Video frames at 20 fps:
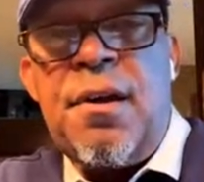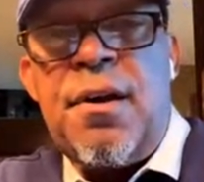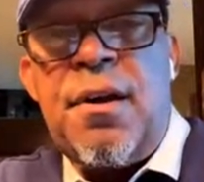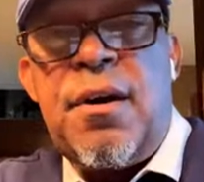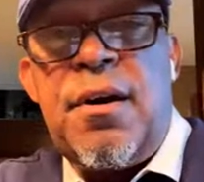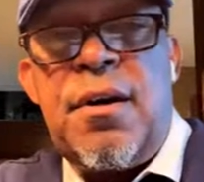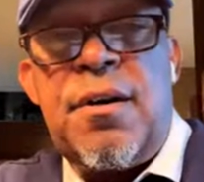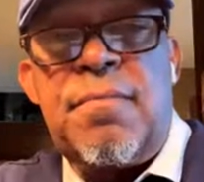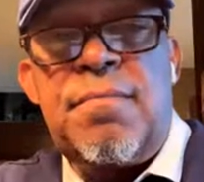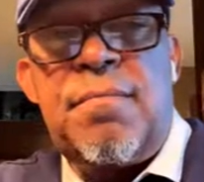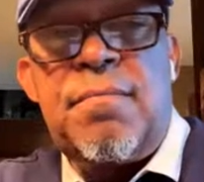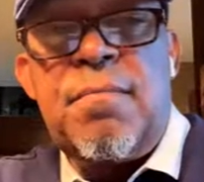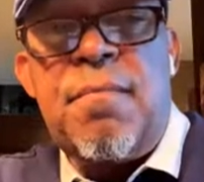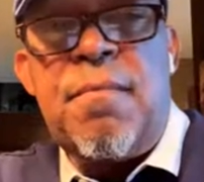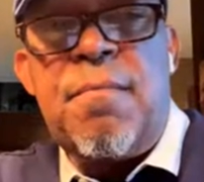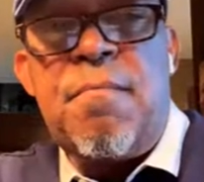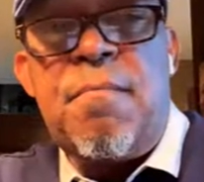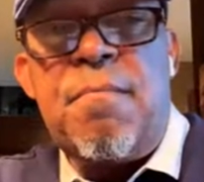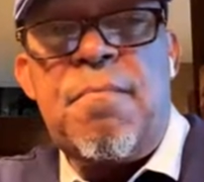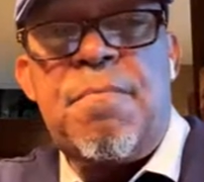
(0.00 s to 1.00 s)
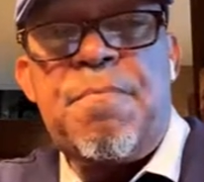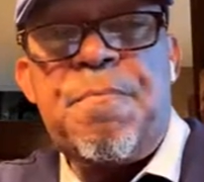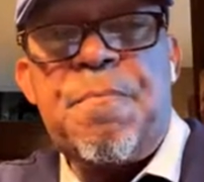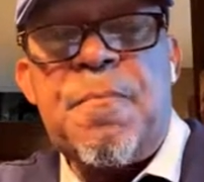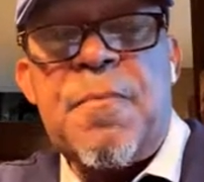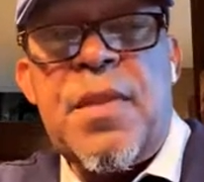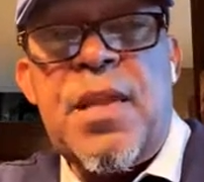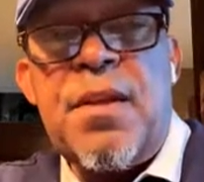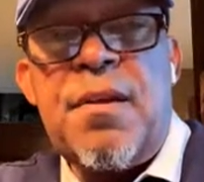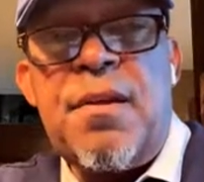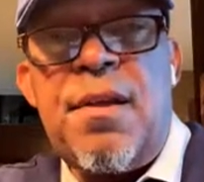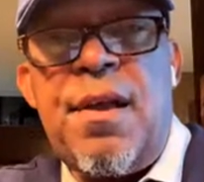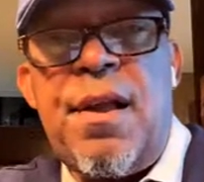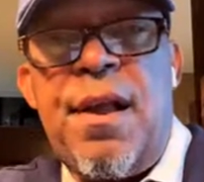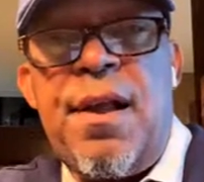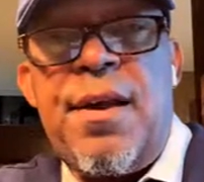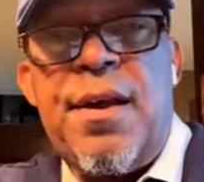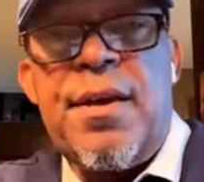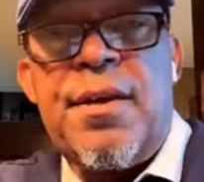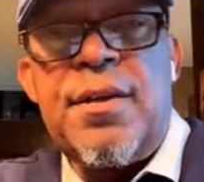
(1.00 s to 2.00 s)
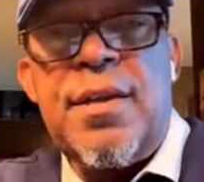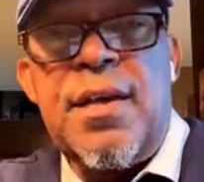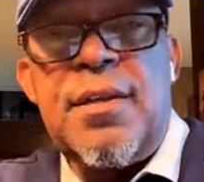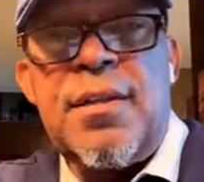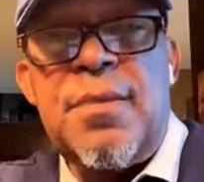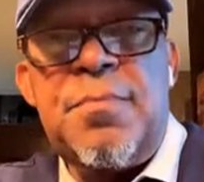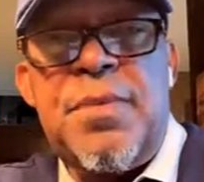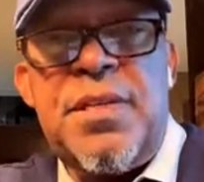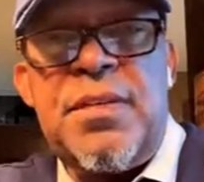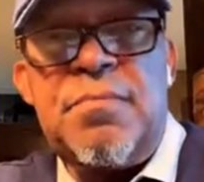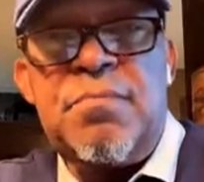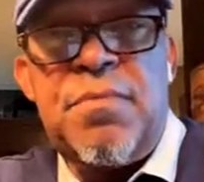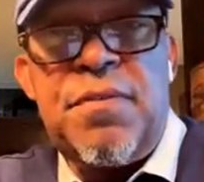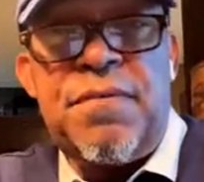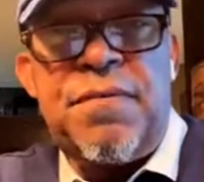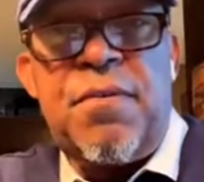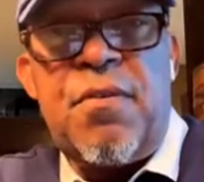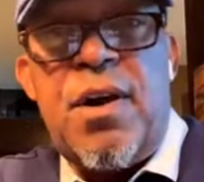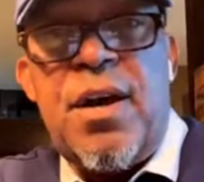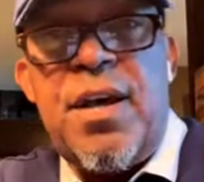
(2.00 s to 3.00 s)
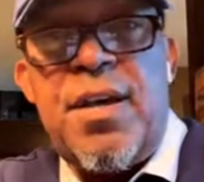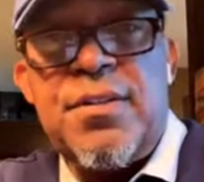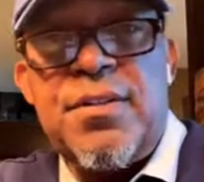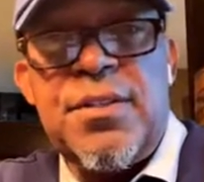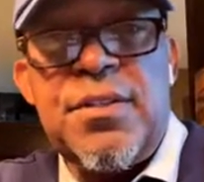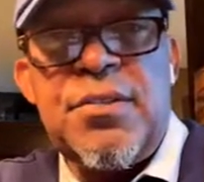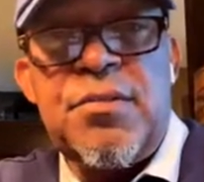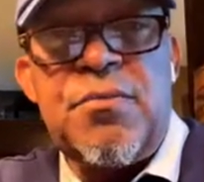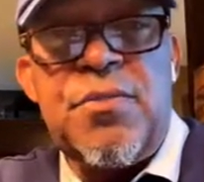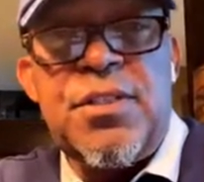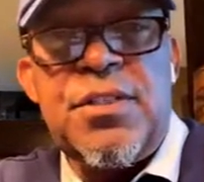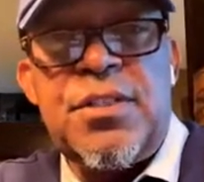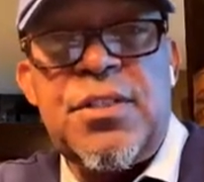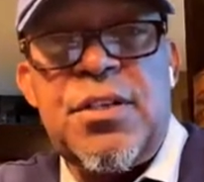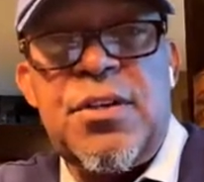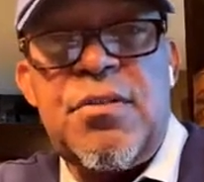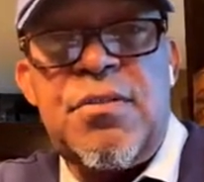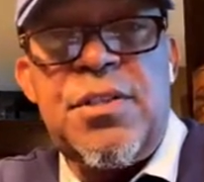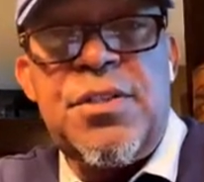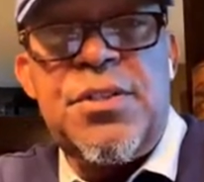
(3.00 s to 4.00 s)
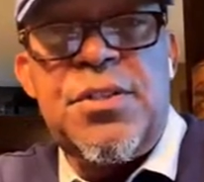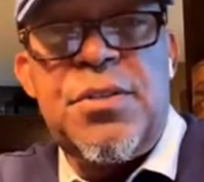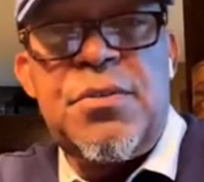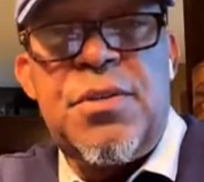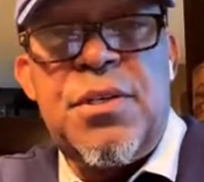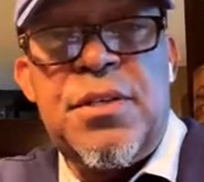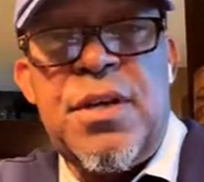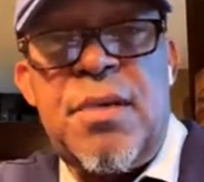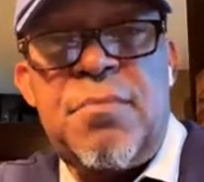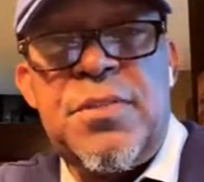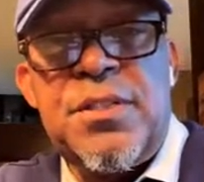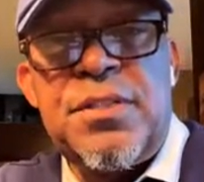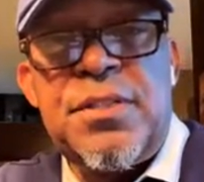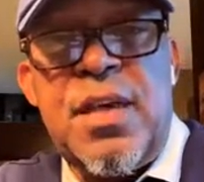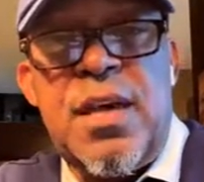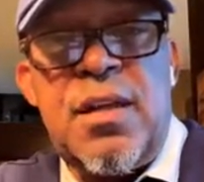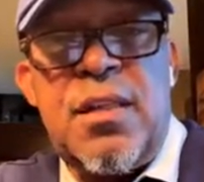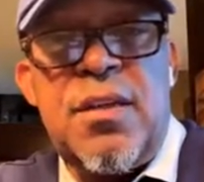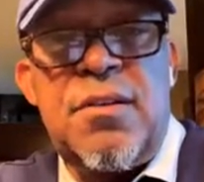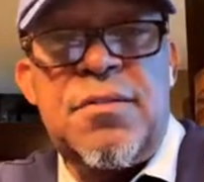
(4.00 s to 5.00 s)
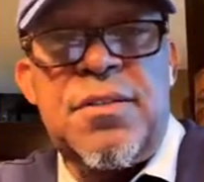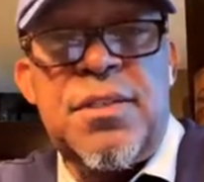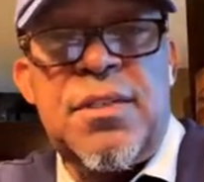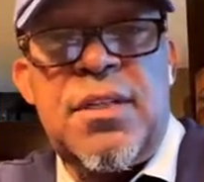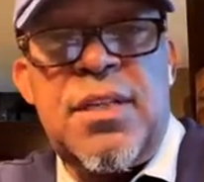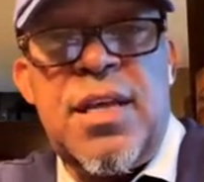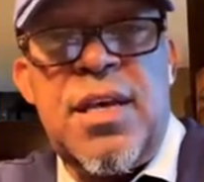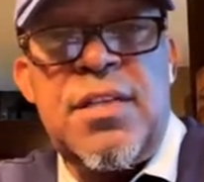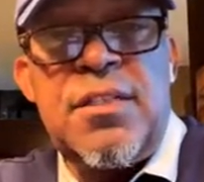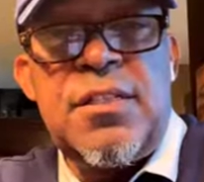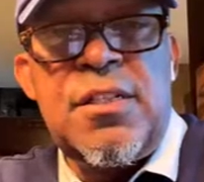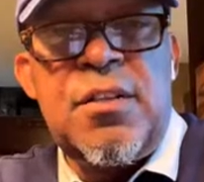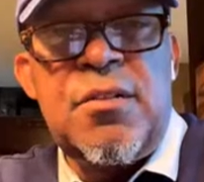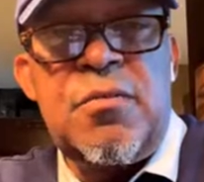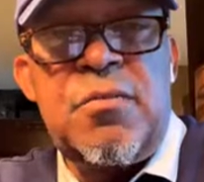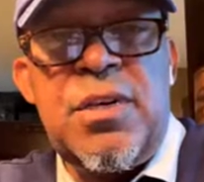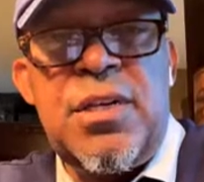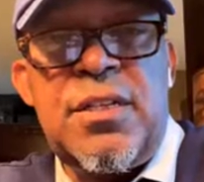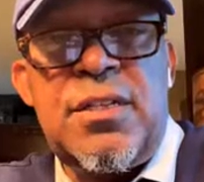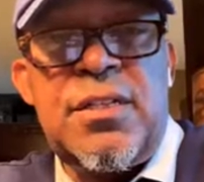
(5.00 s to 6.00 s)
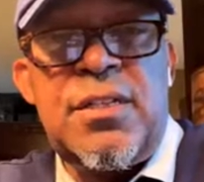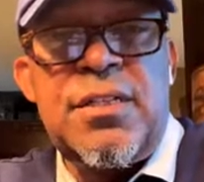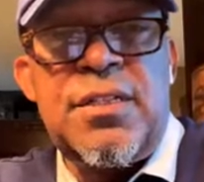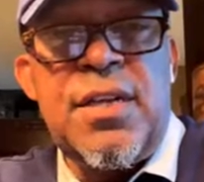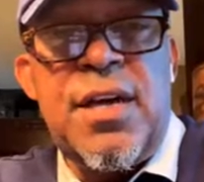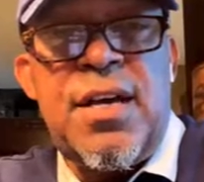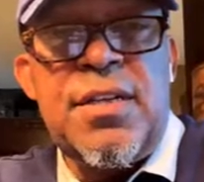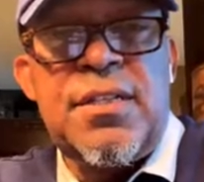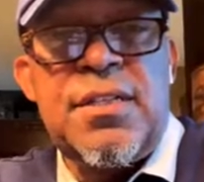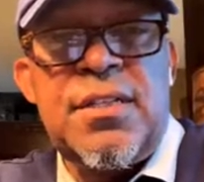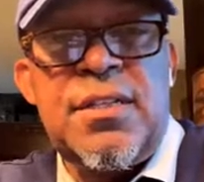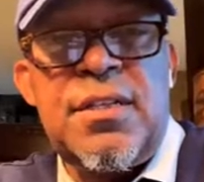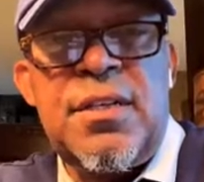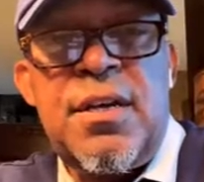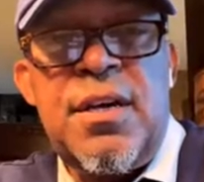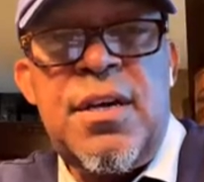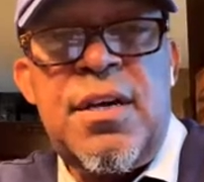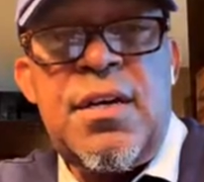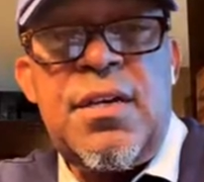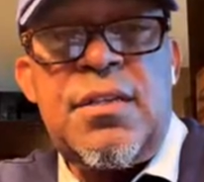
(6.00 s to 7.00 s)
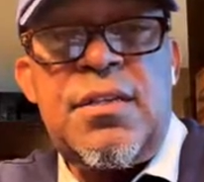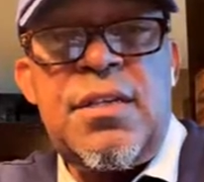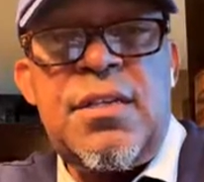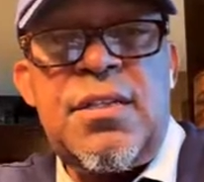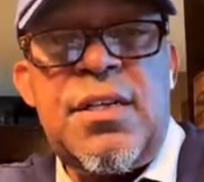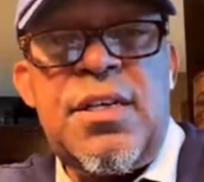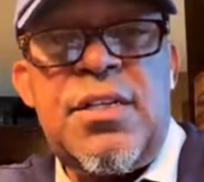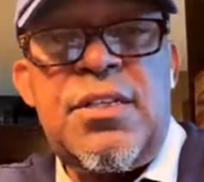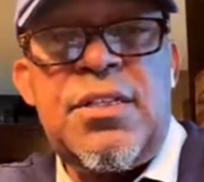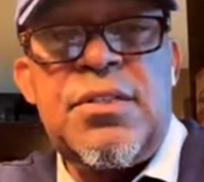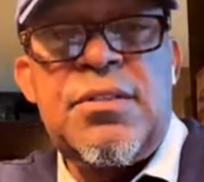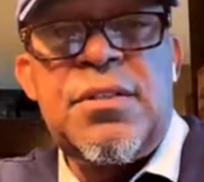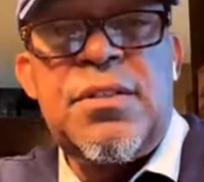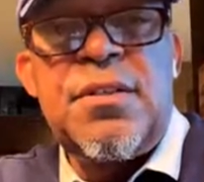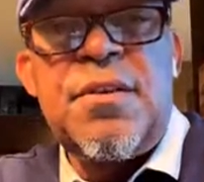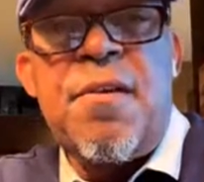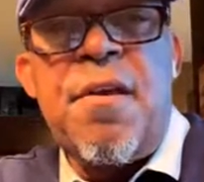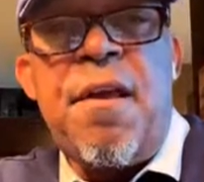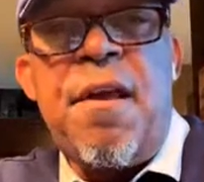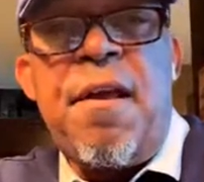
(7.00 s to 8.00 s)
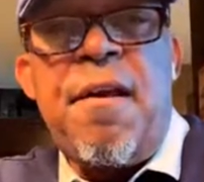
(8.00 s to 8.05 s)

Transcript: And let me, before I ask this question to go into it, I'm going to say hello to the ladies, Laquita, Natasha, Denisha.